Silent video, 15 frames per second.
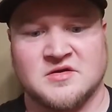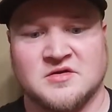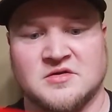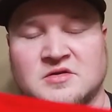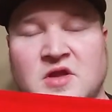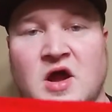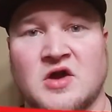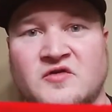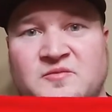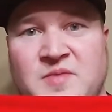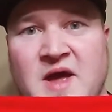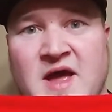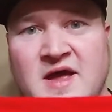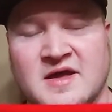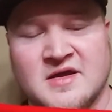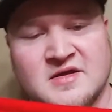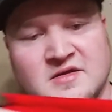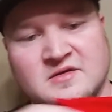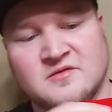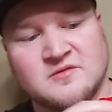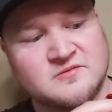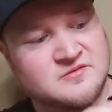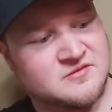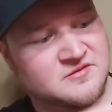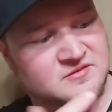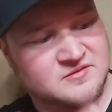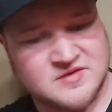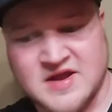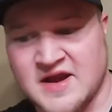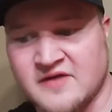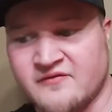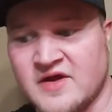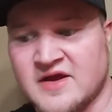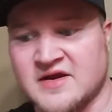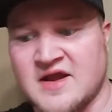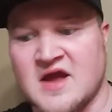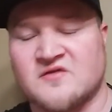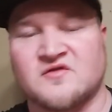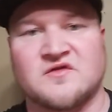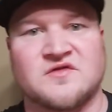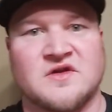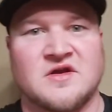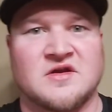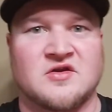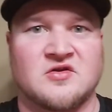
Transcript: large bag, kind of like an extra thing.